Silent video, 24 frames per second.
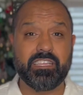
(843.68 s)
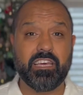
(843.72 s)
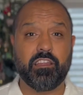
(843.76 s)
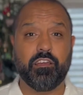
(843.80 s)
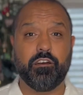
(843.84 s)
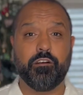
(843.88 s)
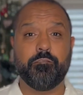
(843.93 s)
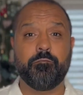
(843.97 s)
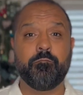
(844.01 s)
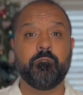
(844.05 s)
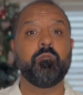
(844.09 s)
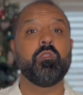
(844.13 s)

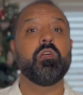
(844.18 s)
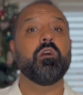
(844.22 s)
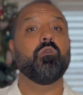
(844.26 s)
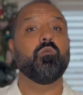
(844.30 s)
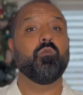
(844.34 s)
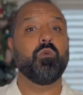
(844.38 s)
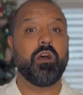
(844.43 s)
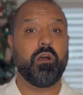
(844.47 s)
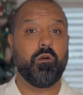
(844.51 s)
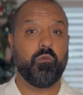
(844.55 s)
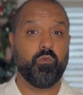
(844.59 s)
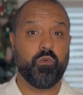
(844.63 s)
of
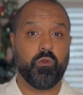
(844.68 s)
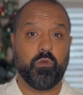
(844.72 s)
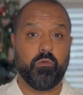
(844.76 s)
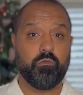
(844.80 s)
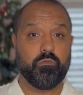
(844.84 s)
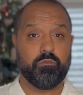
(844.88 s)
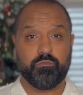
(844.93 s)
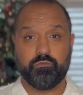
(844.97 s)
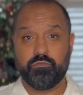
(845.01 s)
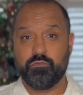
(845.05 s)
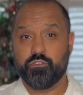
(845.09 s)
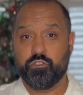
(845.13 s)

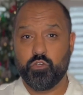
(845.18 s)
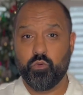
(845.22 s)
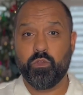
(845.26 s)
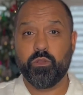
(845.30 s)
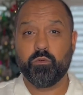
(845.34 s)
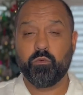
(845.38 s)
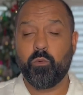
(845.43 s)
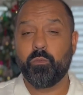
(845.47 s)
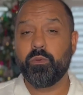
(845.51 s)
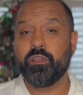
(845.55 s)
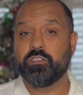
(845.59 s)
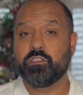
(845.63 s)
doing
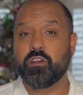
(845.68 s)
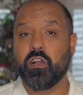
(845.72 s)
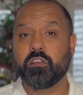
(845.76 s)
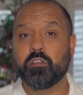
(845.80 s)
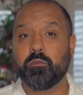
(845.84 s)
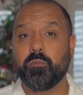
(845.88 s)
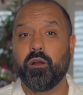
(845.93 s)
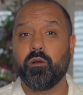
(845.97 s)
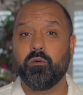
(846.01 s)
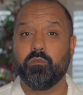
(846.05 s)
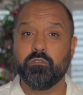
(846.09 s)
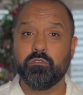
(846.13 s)
what we talked
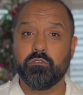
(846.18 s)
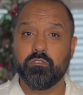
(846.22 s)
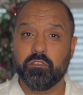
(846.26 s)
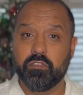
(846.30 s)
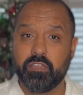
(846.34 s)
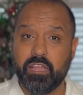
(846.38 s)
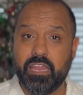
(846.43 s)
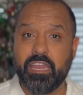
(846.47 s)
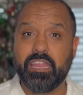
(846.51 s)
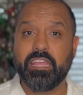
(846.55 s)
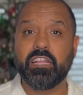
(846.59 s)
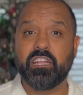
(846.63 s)
about,
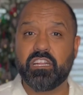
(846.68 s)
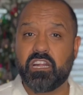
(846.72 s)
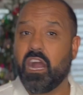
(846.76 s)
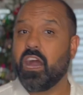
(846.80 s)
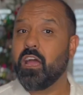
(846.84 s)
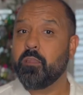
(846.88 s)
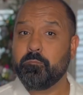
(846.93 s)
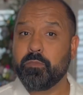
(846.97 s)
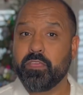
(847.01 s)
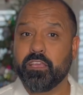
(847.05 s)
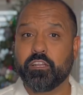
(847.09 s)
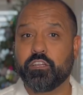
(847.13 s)
letting
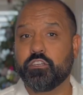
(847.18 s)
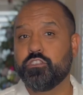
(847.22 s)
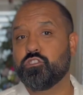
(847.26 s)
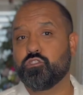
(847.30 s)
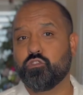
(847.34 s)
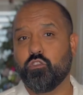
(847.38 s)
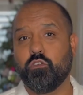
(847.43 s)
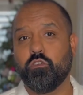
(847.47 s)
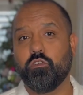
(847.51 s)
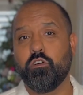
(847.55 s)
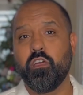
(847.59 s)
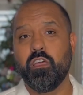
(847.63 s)
God be in
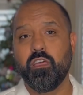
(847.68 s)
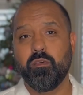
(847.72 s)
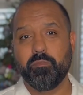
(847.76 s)
control,